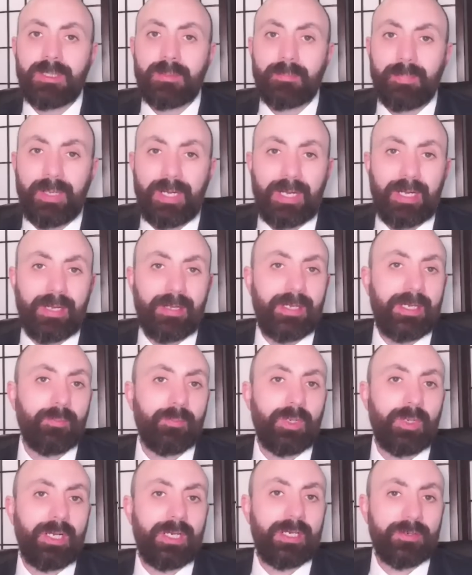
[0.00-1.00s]
But it
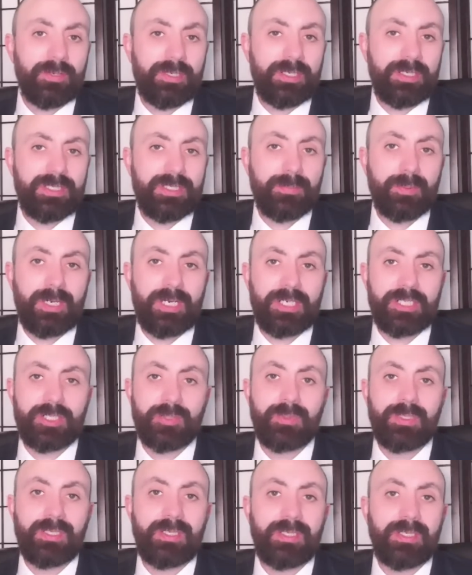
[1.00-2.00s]
will increase the pressure
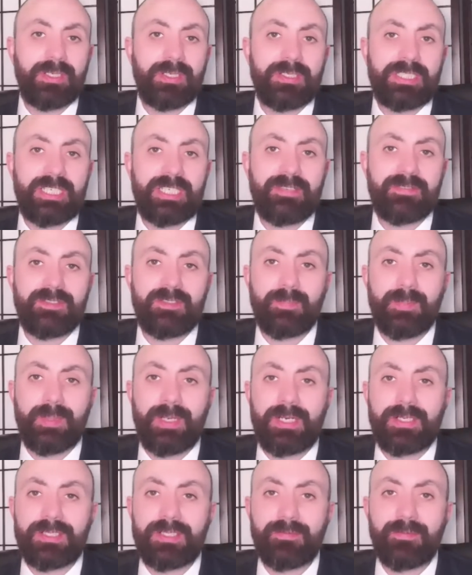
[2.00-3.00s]
within the Conservative
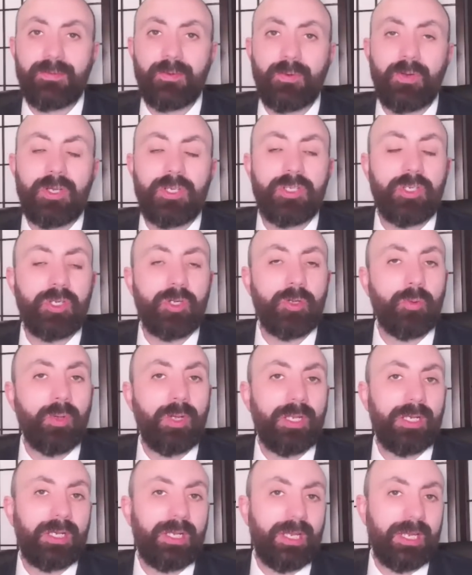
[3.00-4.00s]
Party for a new
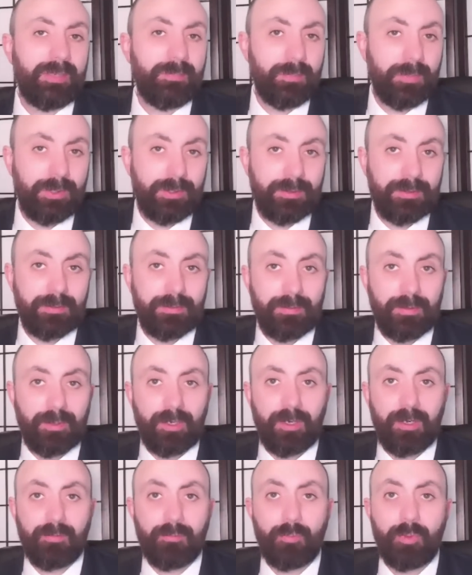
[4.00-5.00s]
alignment
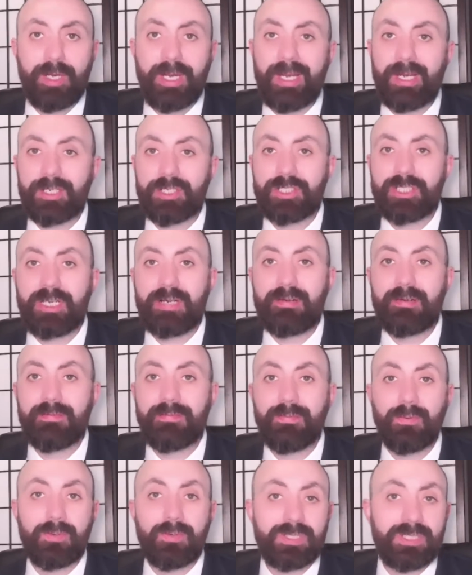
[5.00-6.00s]
of reactionary
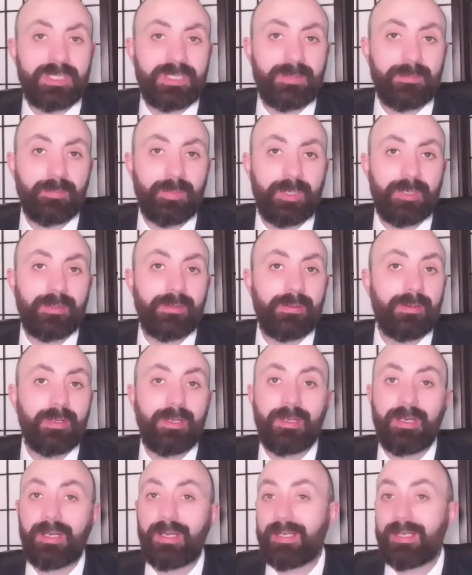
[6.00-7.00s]
forces in Britain.
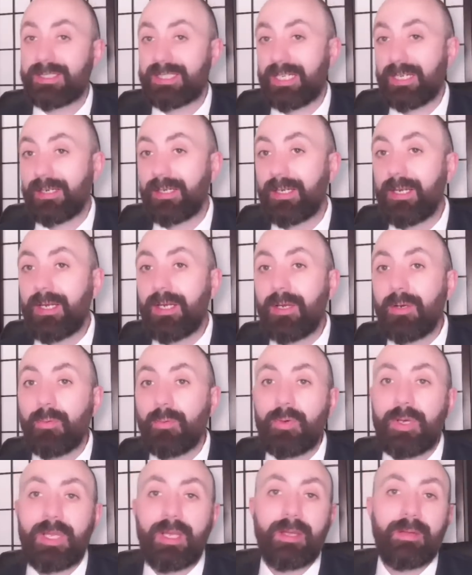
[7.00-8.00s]
And I say
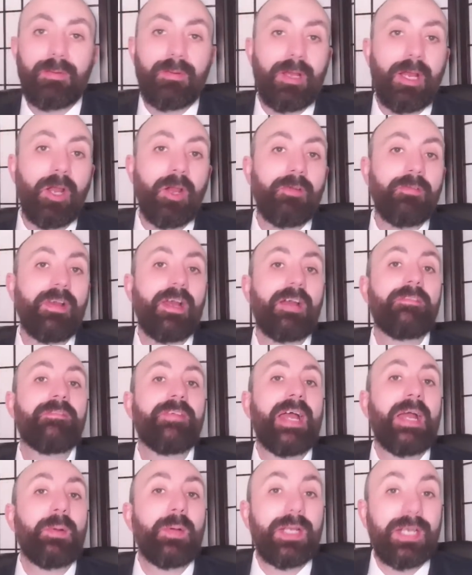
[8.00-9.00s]

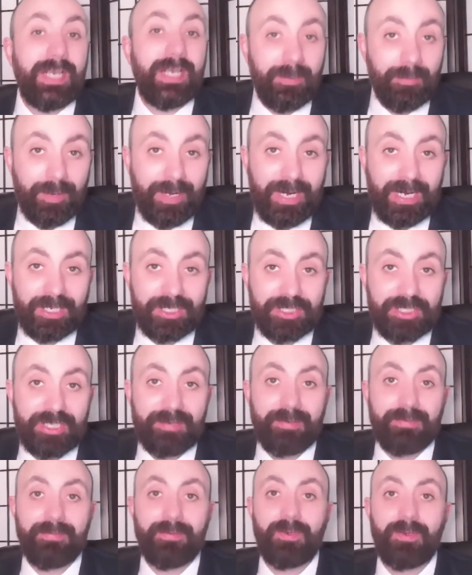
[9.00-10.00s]
avowedly
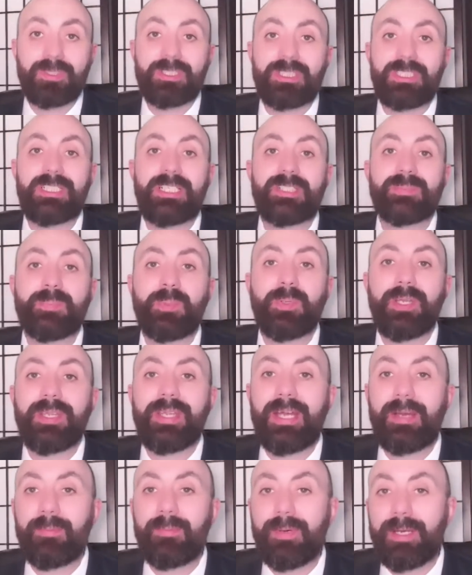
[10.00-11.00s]
reactionary forces, let's put it
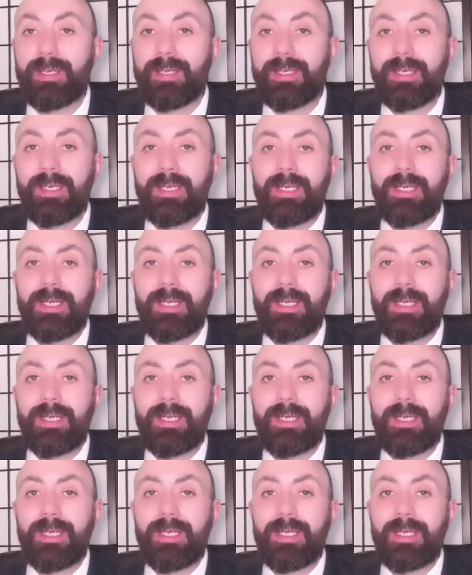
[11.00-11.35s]
that way.